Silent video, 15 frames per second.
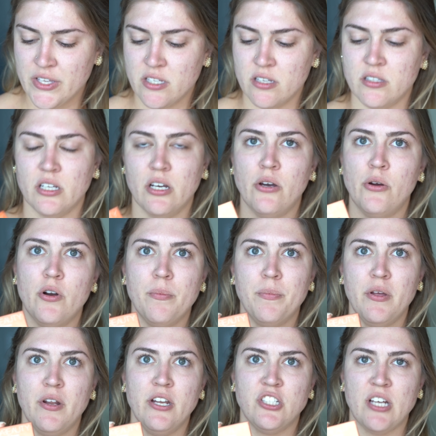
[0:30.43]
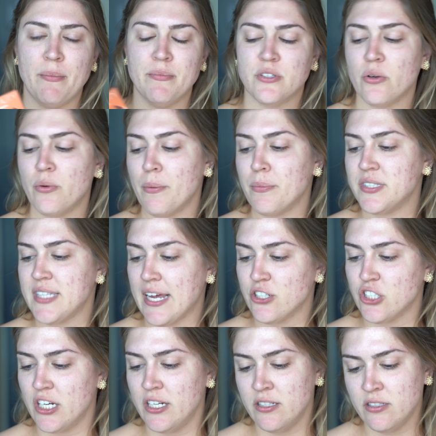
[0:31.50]
This is the Huda Beauty Gemstone
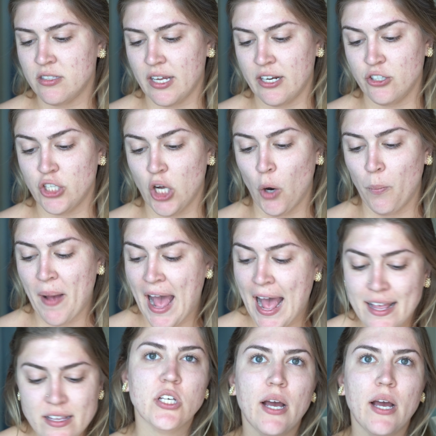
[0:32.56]
Obsessions in Topaz.